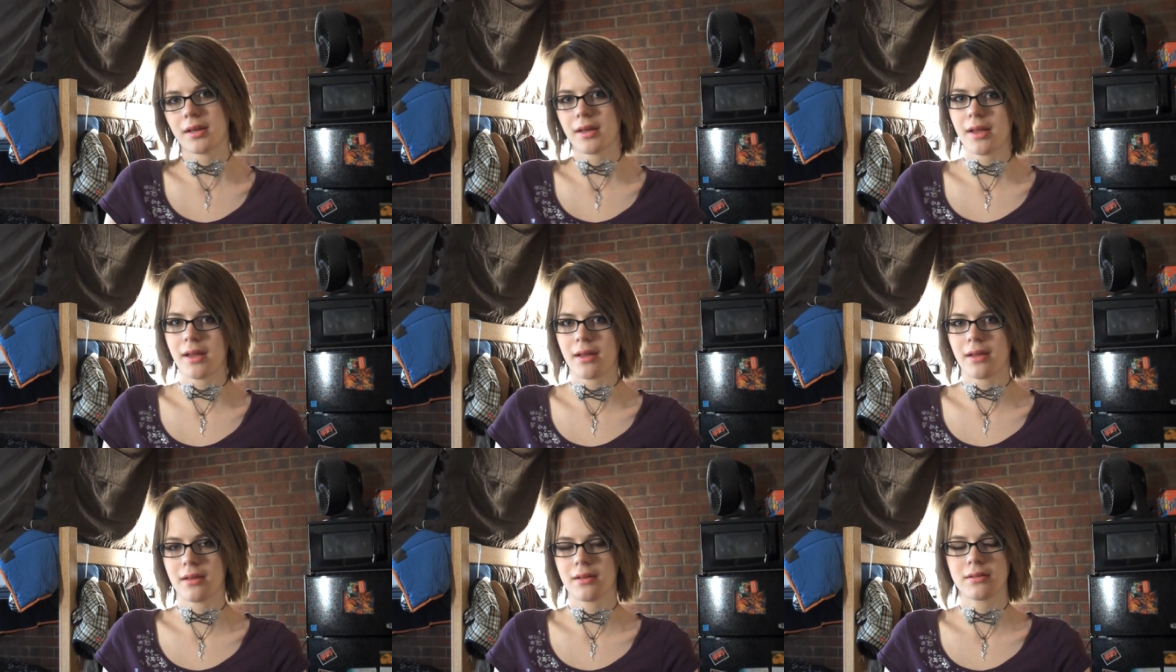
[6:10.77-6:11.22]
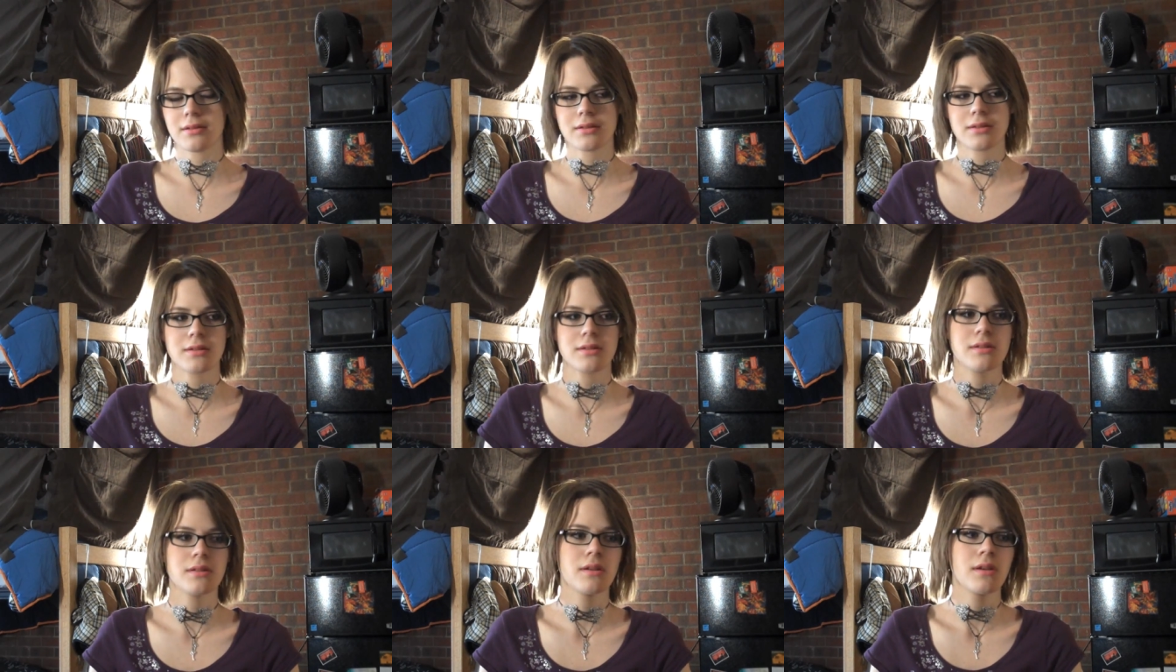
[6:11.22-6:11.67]

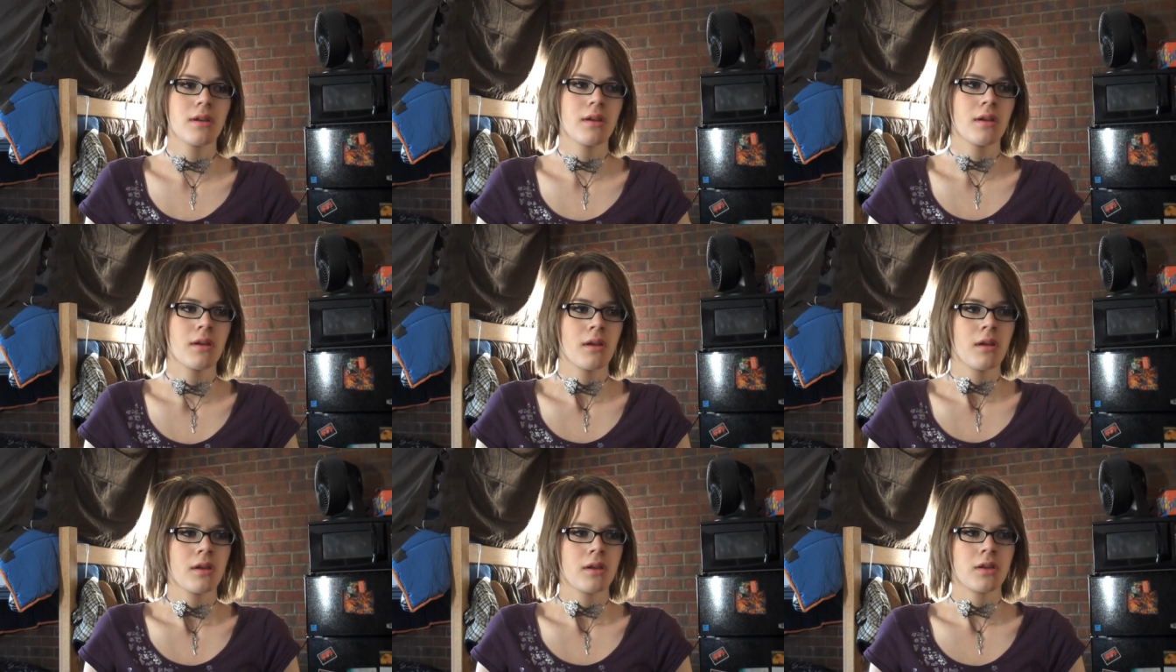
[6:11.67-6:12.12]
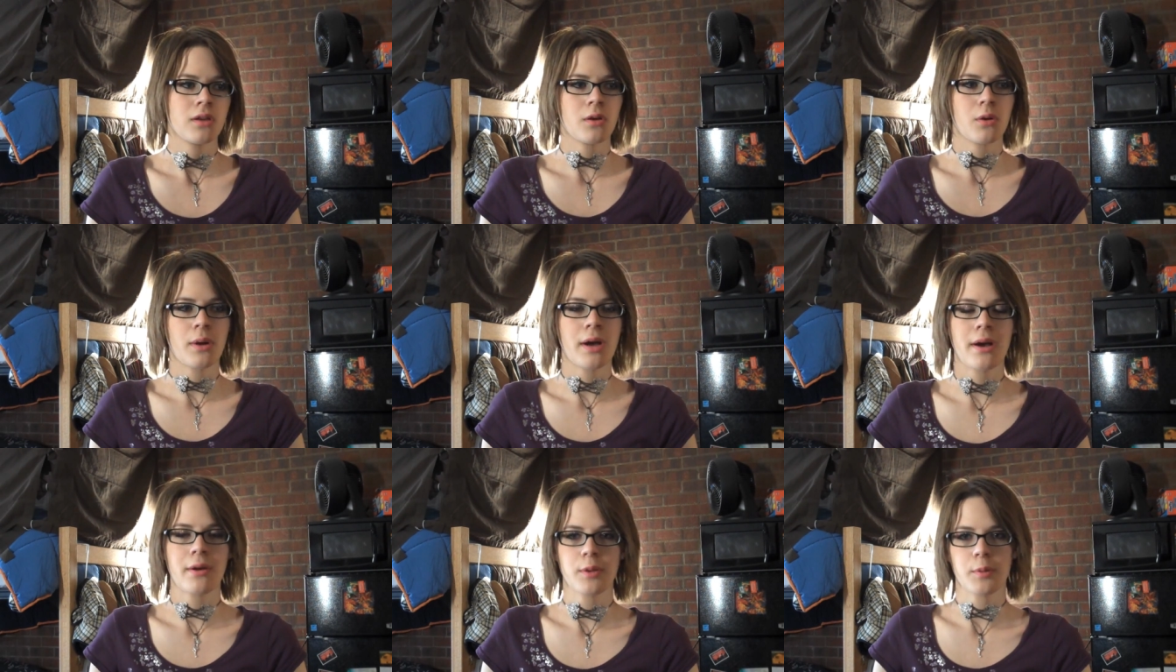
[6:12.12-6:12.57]
and you
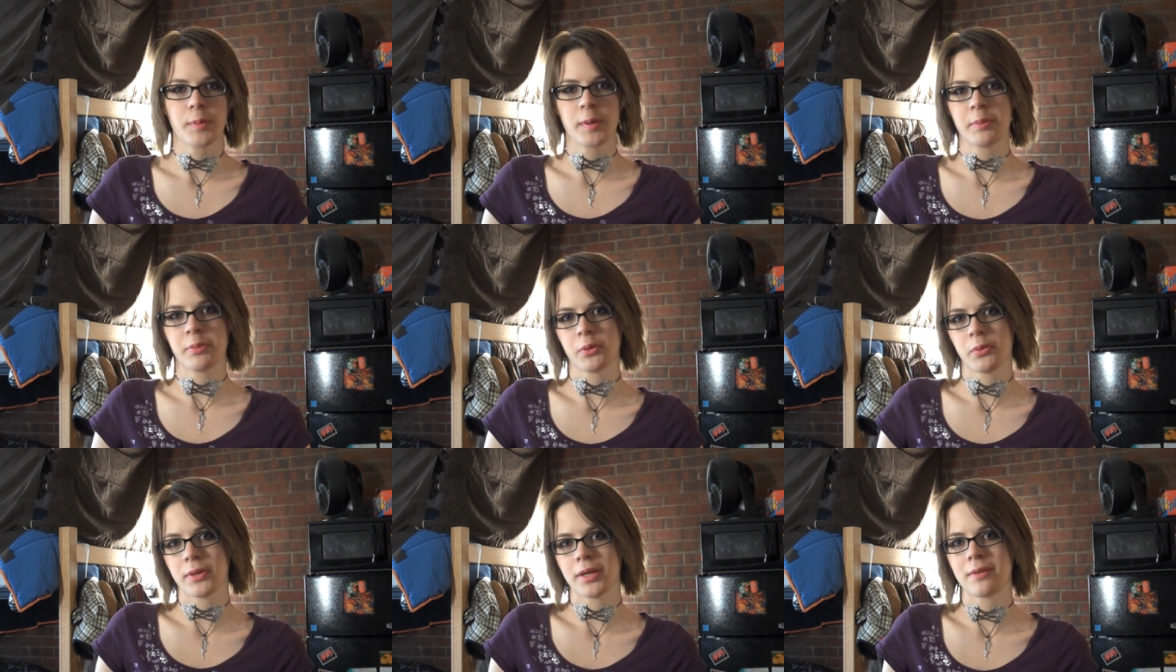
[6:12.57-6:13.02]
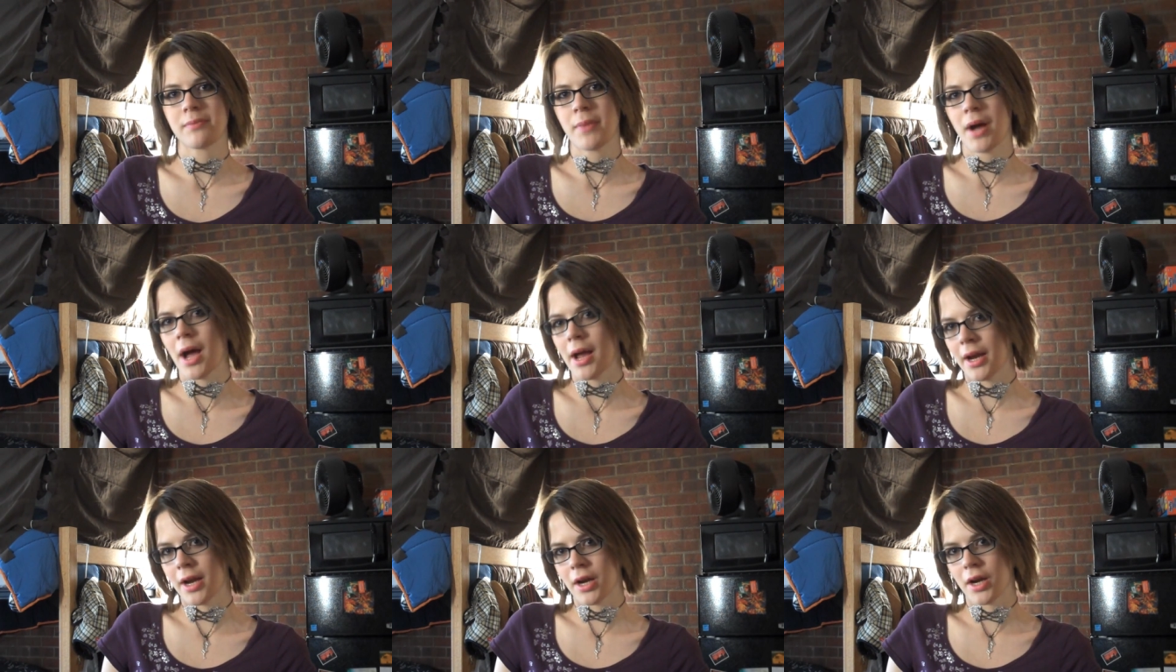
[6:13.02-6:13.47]
know how the people we
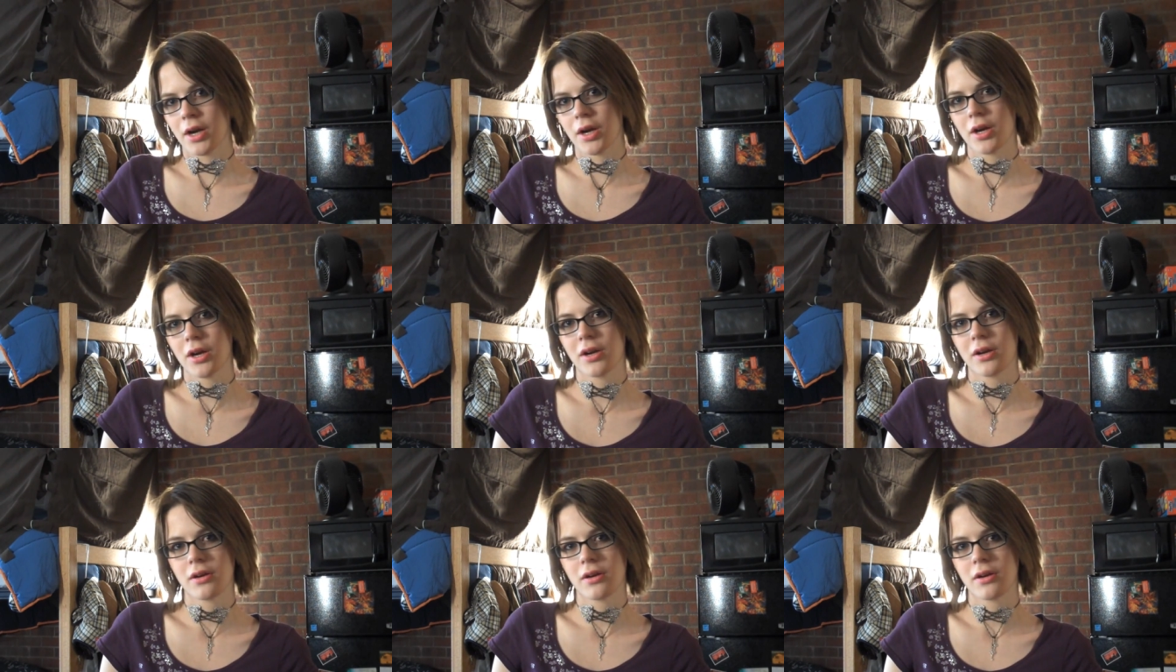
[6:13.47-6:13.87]
admire